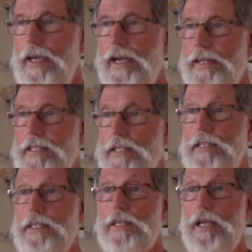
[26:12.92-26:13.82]
And
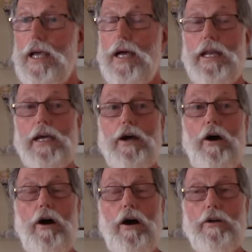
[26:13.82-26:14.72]
since, like
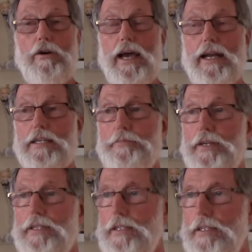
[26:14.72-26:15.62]
all organic
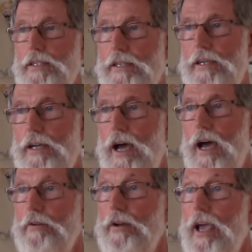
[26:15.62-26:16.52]
species,
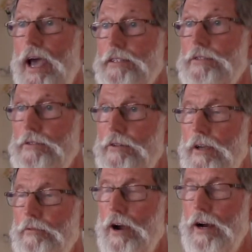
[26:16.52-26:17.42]
I react to the
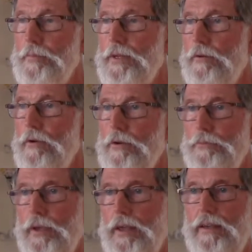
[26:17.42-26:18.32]
environment around
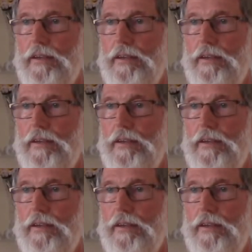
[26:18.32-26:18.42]
me,